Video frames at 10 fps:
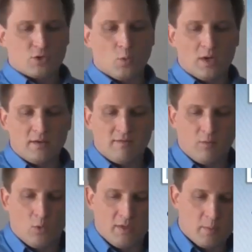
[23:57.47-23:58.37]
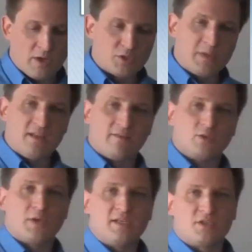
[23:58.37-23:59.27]
The first one for the pressure
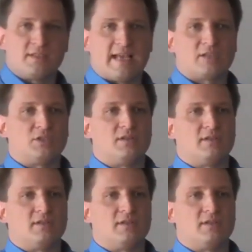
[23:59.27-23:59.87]
media filtration is